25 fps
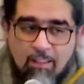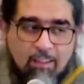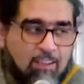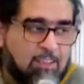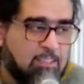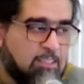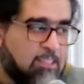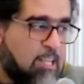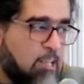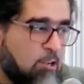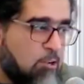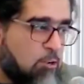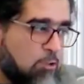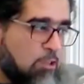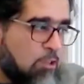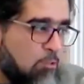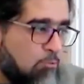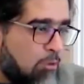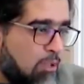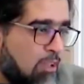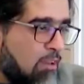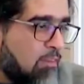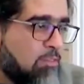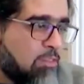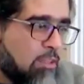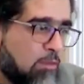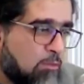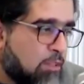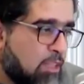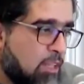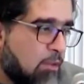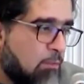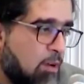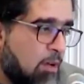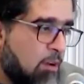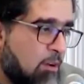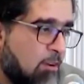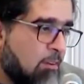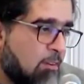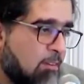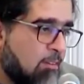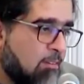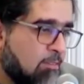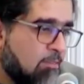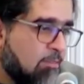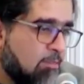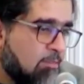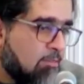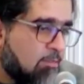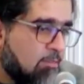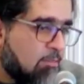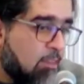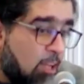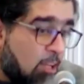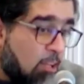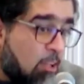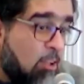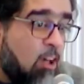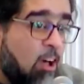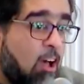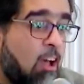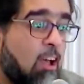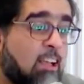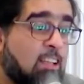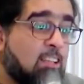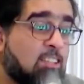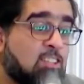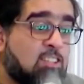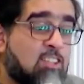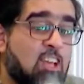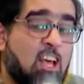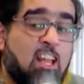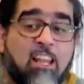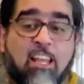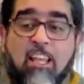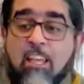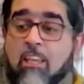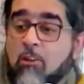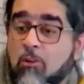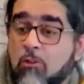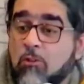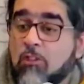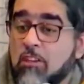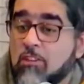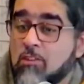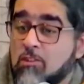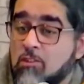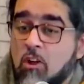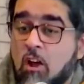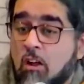Because they know that we have something better. Allah is telling you this.